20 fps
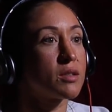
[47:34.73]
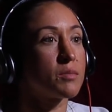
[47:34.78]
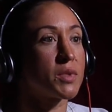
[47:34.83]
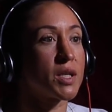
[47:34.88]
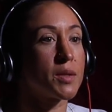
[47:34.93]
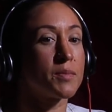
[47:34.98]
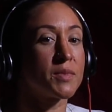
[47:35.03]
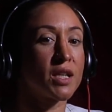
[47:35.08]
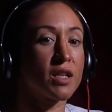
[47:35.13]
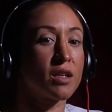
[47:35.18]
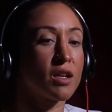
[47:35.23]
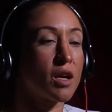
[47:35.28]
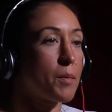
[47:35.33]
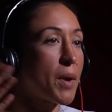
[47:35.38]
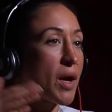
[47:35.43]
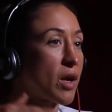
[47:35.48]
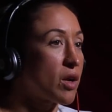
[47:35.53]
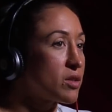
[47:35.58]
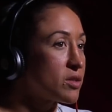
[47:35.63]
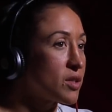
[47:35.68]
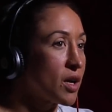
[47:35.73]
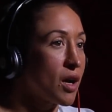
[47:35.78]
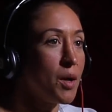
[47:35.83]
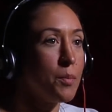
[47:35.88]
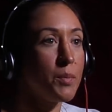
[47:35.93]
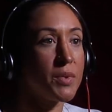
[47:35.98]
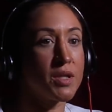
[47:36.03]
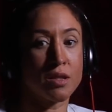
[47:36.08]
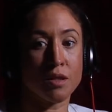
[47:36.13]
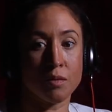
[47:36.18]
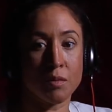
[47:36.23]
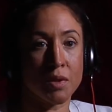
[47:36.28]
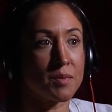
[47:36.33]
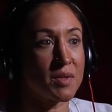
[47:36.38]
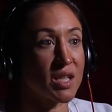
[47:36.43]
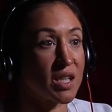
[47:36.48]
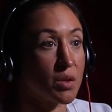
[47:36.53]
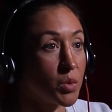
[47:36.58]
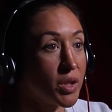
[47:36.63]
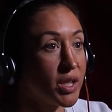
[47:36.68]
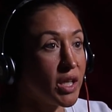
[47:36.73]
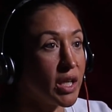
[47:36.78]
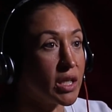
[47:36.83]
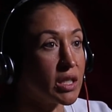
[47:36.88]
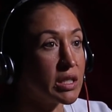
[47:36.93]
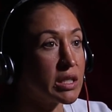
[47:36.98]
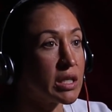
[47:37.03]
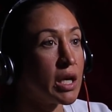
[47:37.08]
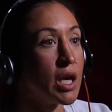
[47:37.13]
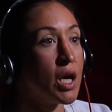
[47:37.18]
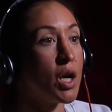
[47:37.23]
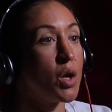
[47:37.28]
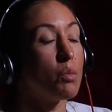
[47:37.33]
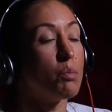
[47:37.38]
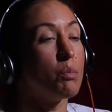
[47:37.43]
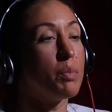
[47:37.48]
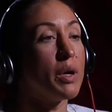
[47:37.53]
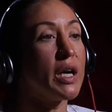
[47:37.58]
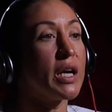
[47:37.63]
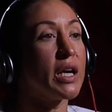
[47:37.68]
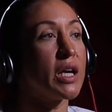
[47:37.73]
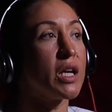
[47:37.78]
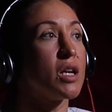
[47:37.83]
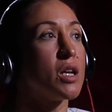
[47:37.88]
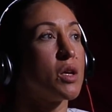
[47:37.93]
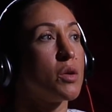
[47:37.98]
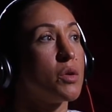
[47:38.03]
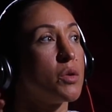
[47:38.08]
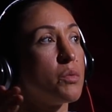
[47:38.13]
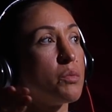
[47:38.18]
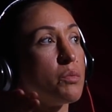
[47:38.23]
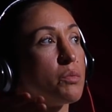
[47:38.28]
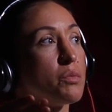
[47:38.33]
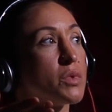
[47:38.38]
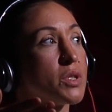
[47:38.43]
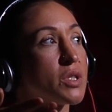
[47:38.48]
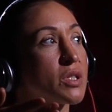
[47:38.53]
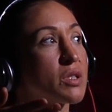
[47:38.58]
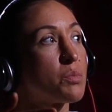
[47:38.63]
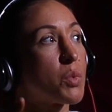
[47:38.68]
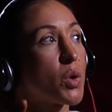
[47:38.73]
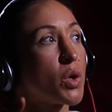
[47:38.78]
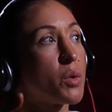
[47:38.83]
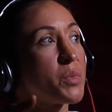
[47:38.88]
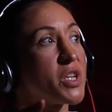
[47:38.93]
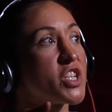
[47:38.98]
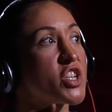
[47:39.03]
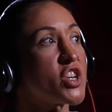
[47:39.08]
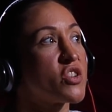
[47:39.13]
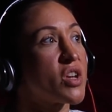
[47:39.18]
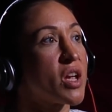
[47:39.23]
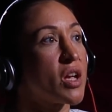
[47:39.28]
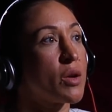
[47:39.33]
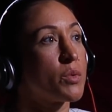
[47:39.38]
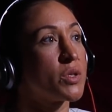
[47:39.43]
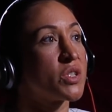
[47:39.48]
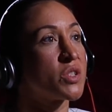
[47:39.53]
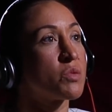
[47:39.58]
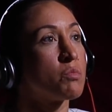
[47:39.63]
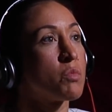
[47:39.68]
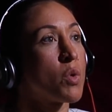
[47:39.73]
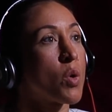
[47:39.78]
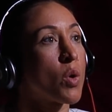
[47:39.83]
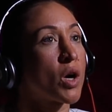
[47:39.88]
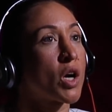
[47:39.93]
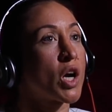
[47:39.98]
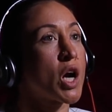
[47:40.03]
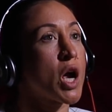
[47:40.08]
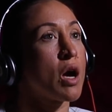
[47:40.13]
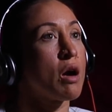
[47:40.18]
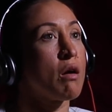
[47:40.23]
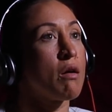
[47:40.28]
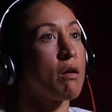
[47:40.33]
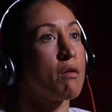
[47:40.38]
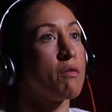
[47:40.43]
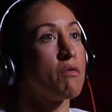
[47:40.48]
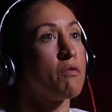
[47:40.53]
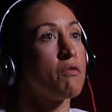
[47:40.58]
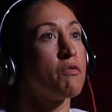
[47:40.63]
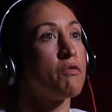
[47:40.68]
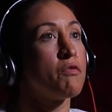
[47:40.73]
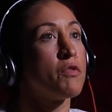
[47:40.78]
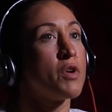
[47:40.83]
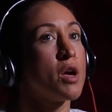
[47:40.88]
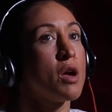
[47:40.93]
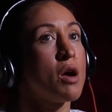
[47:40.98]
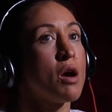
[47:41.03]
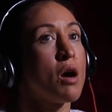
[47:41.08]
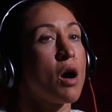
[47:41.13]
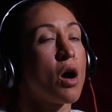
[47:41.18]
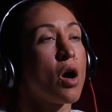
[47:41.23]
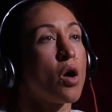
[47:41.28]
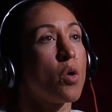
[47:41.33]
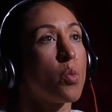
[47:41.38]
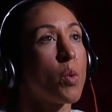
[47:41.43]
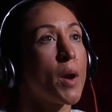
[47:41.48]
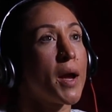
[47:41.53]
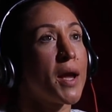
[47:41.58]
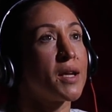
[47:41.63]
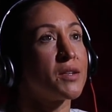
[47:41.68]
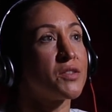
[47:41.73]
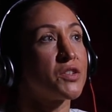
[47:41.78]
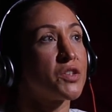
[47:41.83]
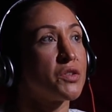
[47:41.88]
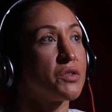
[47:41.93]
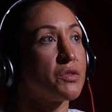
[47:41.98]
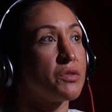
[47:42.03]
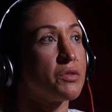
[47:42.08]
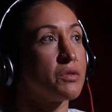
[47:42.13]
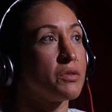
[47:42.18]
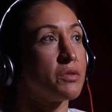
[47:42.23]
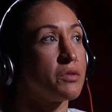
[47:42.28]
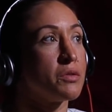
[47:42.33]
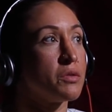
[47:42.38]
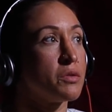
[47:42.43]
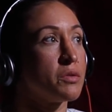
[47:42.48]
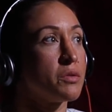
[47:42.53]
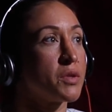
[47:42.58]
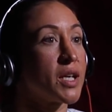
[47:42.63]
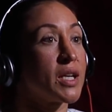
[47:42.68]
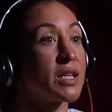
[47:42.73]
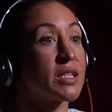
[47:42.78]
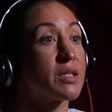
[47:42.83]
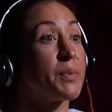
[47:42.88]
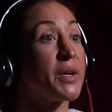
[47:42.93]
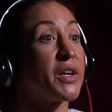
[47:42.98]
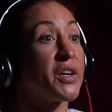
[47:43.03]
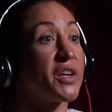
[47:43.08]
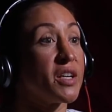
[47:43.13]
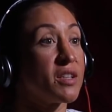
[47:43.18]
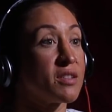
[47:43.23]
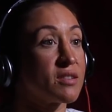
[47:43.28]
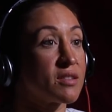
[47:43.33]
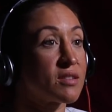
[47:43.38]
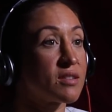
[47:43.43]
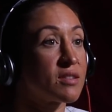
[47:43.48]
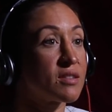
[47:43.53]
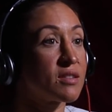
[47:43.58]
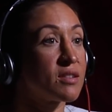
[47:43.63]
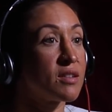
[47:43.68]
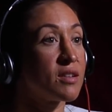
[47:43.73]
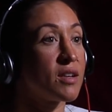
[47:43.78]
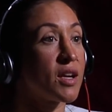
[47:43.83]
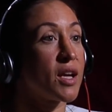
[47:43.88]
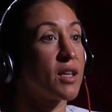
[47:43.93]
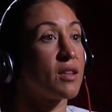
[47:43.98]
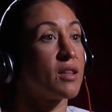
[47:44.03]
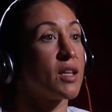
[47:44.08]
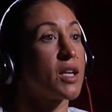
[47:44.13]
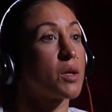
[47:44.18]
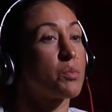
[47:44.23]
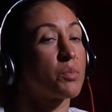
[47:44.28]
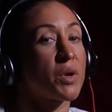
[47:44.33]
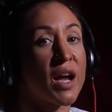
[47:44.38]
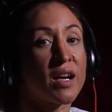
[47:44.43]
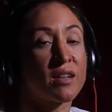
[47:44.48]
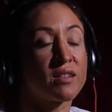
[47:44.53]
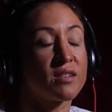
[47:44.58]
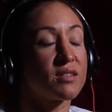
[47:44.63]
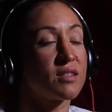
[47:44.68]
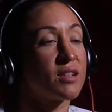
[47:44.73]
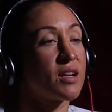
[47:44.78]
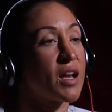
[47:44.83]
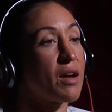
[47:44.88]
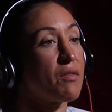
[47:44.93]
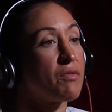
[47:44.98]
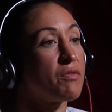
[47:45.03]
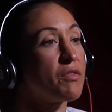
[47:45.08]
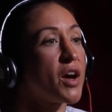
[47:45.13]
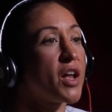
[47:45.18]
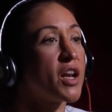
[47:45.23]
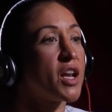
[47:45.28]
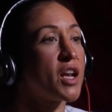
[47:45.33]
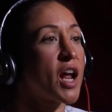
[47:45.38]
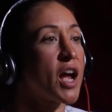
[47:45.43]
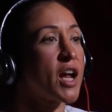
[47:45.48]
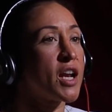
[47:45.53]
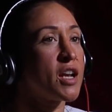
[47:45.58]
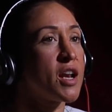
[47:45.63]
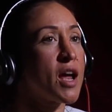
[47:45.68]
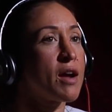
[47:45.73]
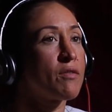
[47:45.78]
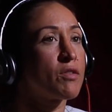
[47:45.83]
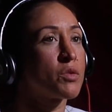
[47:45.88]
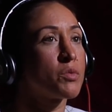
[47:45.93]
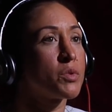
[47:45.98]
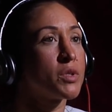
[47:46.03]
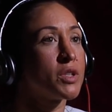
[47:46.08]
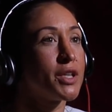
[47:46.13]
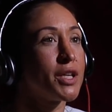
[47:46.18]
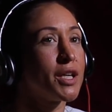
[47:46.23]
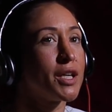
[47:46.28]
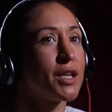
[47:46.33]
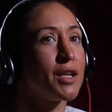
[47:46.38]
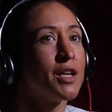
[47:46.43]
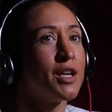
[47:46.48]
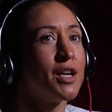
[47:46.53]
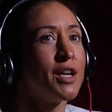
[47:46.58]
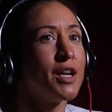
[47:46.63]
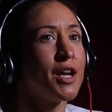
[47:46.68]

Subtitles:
Sometimes I'd come out on top and sometimes I wouldn't. But sport BJJ was more of a way to get experience and like practice and have fun. And I never really